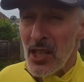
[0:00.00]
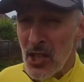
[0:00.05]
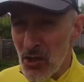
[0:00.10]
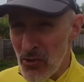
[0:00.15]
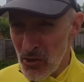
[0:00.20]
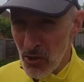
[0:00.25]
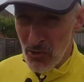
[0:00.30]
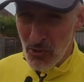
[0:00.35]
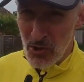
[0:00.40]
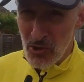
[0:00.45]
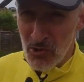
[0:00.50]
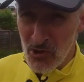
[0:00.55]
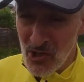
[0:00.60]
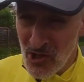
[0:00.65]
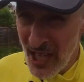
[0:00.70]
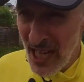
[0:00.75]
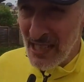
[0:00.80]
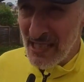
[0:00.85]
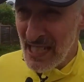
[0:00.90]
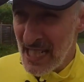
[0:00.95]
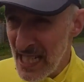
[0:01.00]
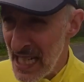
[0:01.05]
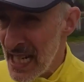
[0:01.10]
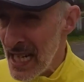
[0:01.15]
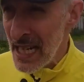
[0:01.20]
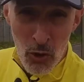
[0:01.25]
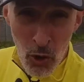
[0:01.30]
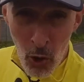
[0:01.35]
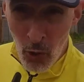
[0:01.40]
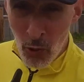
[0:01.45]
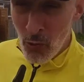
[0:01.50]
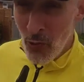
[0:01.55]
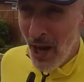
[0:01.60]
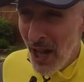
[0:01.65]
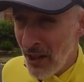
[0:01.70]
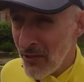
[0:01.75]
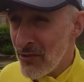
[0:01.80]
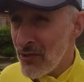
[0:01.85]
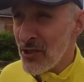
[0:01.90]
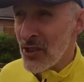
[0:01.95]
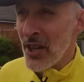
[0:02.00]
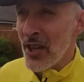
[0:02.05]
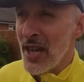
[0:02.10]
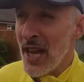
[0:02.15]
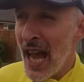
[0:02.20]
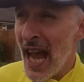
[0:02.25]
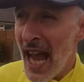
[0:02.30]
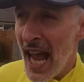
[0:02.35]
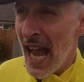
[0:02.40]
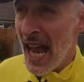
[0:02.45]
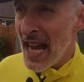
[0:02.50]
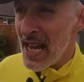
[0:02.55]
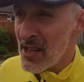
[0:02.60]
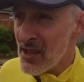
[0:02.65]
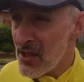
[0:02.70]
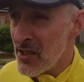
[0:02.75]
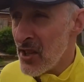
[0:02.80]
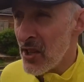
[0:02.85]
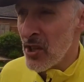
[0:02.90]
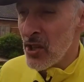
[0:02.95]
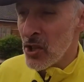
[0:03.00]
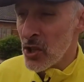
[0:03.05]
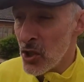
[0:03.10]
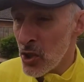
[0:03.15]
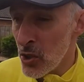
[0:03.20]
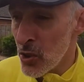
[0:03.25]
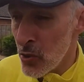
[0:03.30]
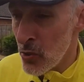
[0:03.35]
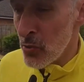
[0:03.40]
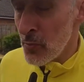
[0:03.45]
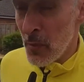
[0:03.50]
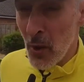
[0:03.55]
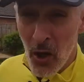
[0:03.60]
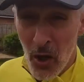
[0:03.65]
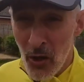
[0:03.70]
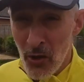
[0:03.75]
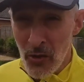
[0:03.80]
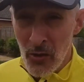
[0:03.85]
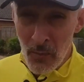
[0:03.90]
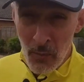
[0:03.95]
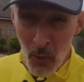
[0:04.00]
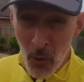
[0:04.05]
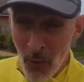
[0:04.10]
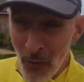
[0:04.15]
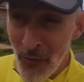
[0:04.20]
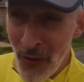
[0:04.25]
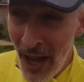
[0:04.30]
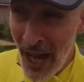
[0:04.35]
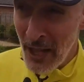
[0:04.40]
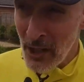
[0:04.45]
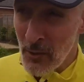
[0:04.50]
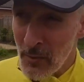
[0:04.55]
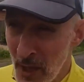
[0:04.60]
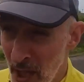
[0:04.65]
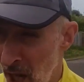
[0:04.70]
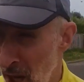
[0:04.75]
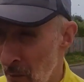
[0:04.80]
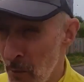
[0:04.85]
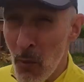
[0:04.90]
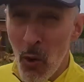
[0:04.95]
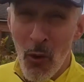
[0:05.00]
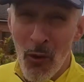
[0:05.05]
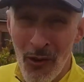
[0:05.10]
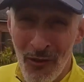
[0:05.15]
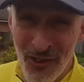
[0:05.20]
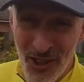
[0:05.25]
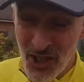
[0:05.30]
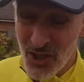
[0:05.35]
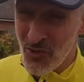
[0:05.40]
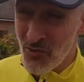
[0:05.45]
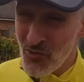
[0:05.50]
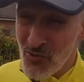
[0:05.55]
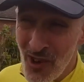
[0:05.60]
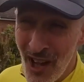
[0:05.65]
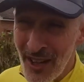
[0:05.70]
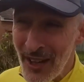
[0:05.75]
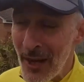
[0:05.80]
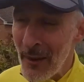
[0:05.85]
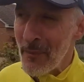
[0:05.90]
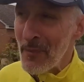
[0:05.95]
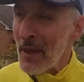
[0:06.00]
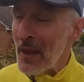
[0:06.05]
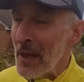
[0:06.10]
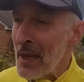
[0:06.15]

You do your steady long runs and you burn more fat. You become more efficient runner.